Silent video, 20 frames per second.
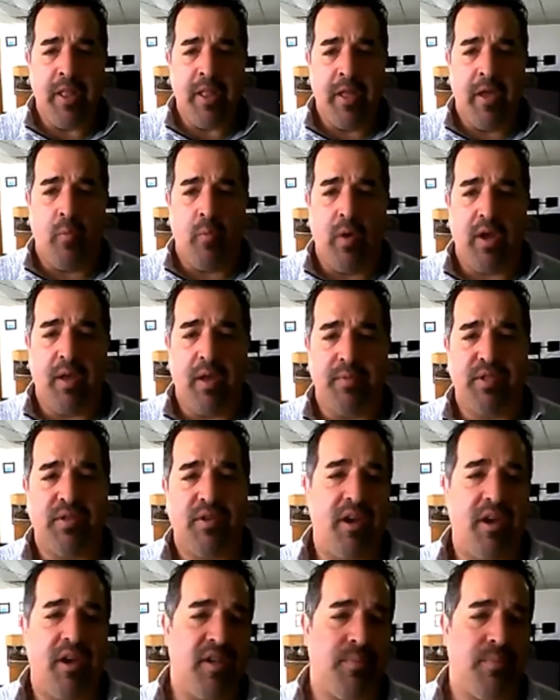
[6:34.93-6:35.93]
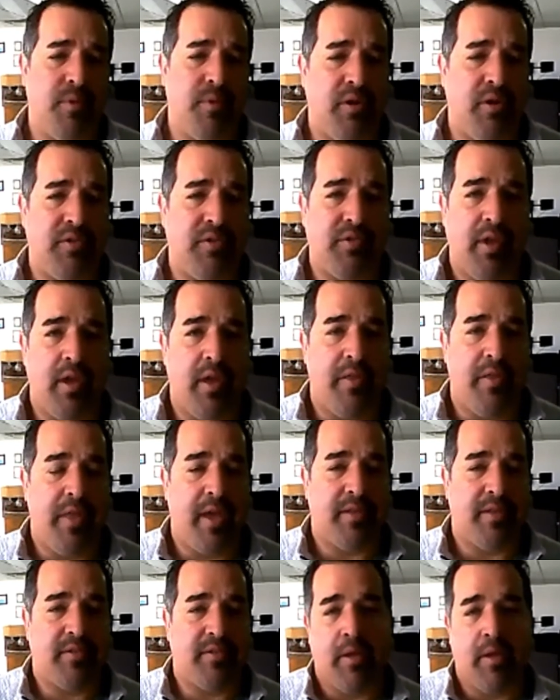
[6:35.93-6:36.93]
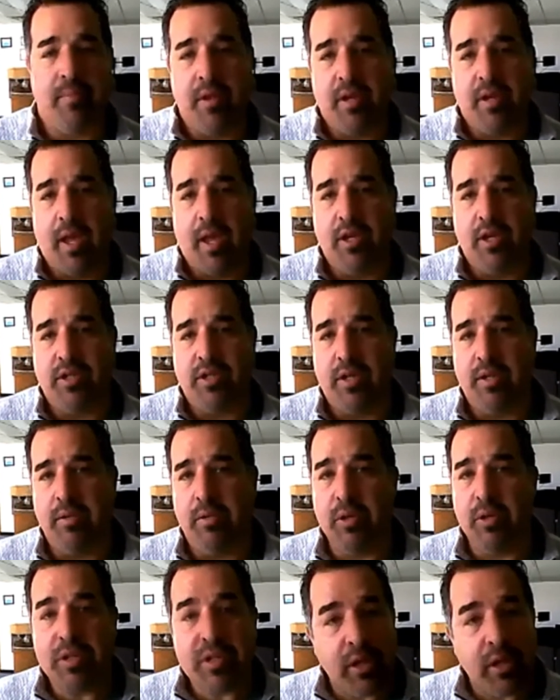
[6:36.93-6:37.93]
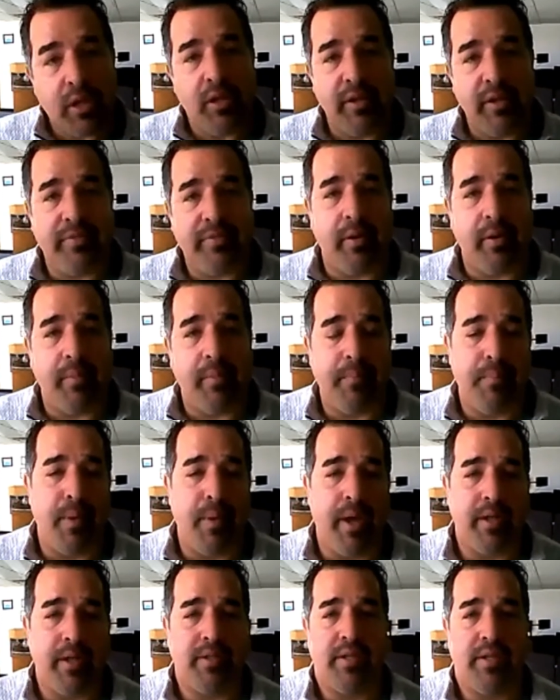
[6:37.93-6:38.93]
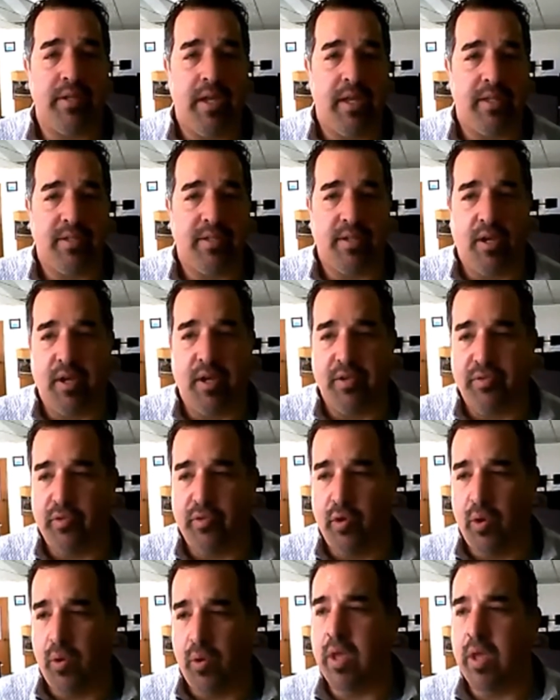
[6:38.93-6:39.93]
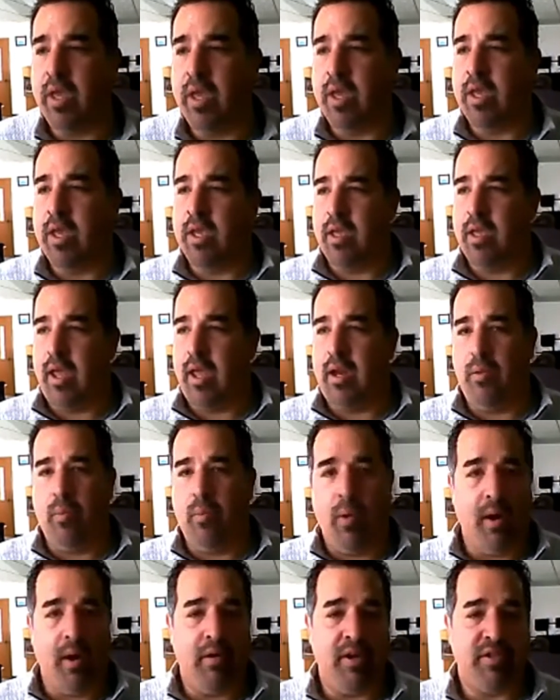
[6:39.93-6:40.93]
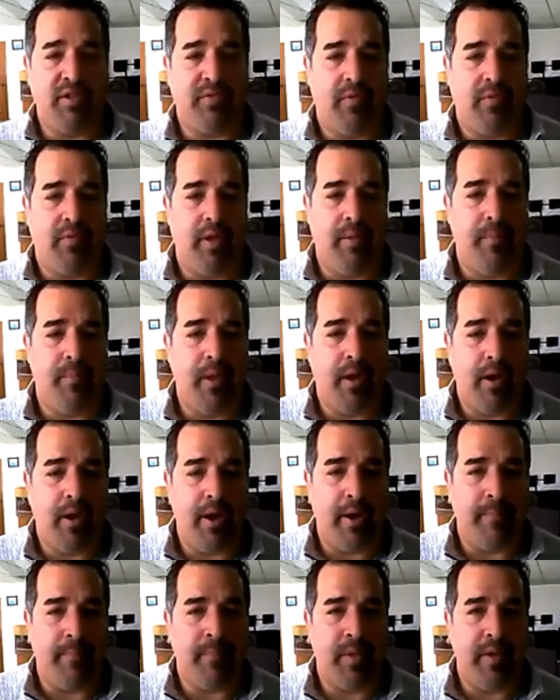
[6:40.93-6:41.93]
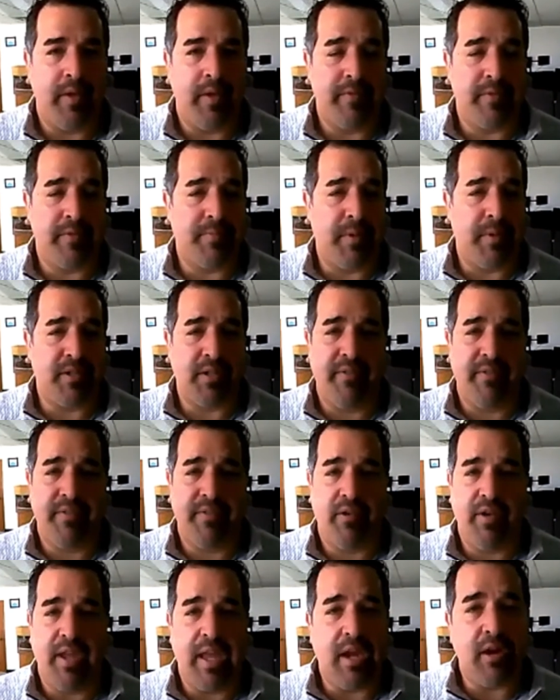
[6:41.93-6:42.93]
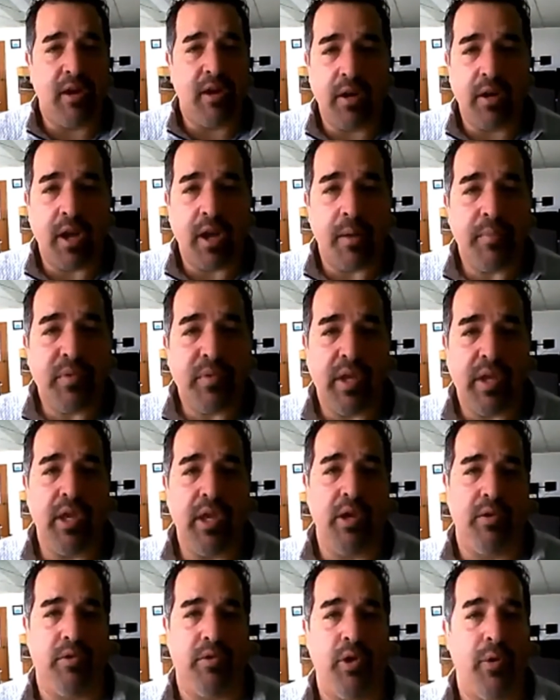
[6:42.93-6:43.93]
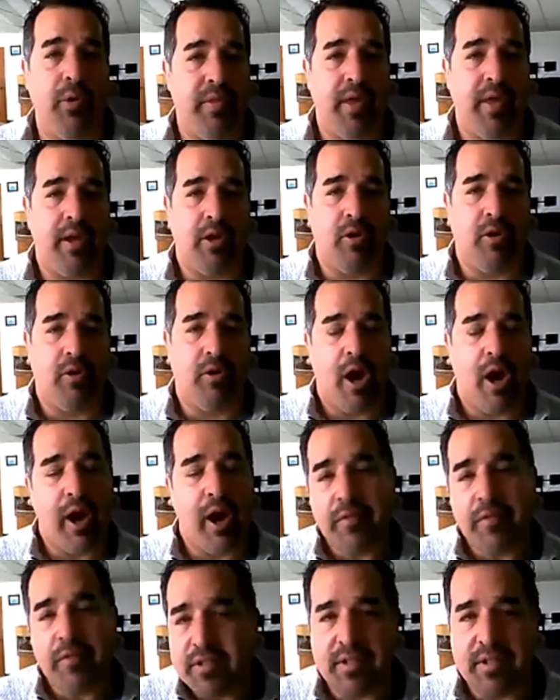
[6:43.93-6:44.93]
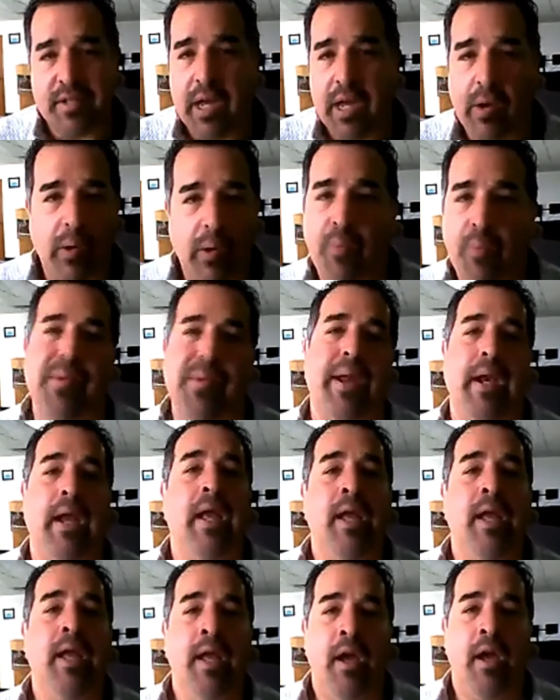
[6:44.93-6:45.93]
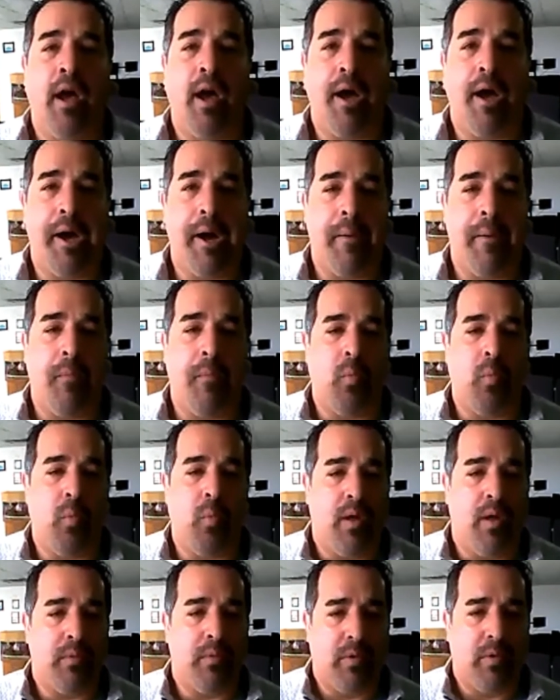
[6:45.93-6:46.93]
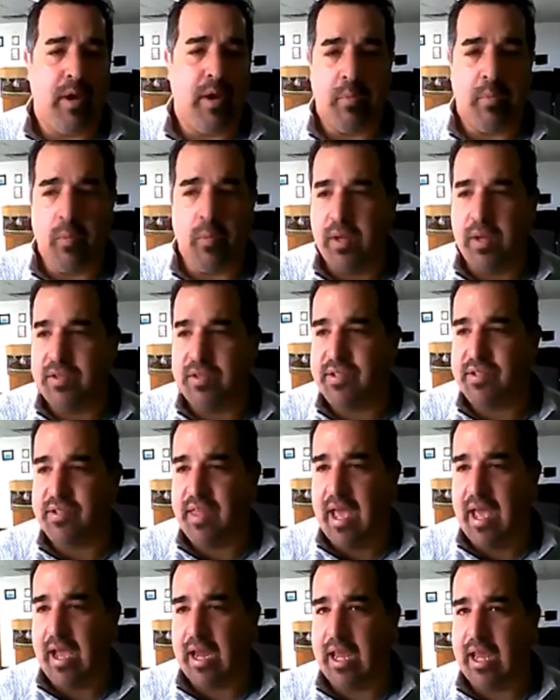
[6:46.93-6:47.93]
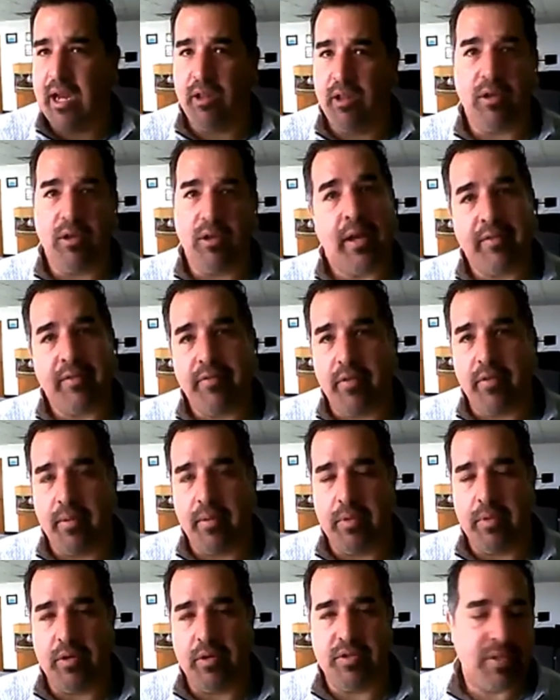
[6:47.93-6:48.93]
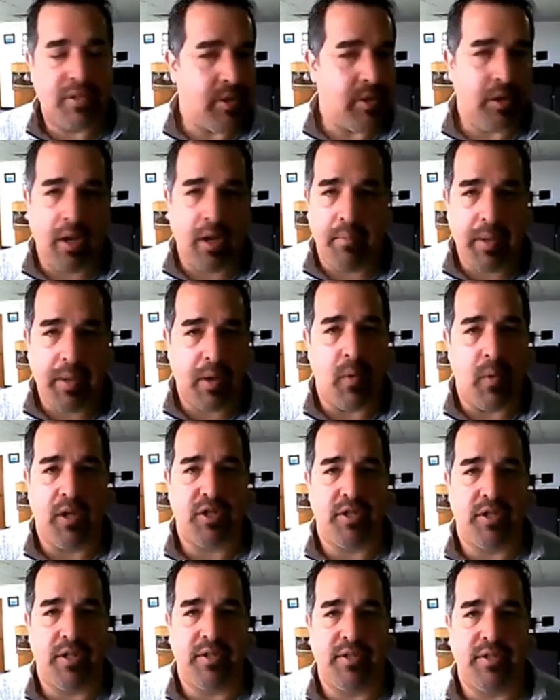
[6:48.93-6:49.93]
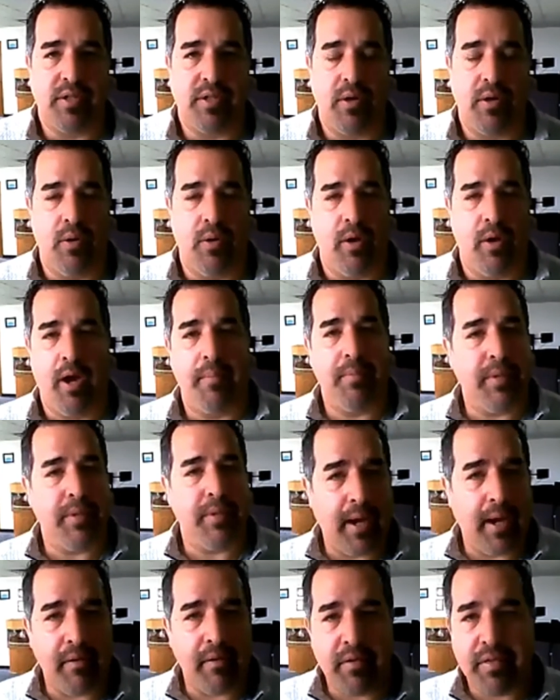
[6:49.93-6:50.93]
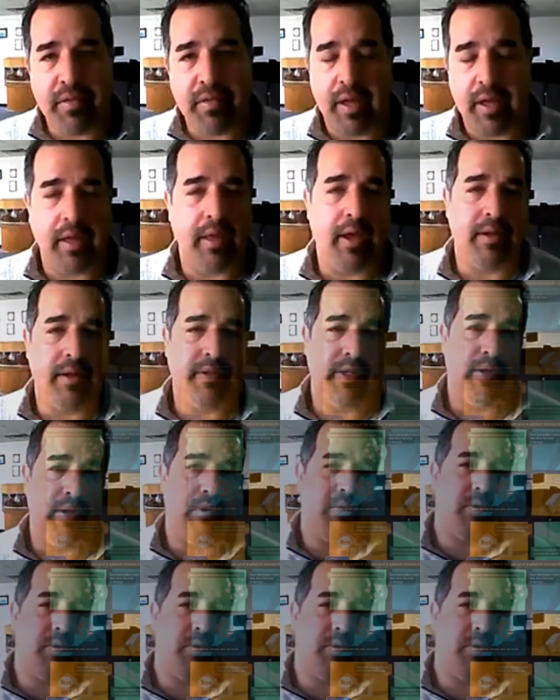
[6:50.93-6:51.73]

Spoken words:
when it comes to customers, that communication looks a little different, but it's also an awareness for them, especially if they're eager to come see you, knowing that your office is now open. Well, great. What's that going to look like for them? There's still going to be questions. So update everything that you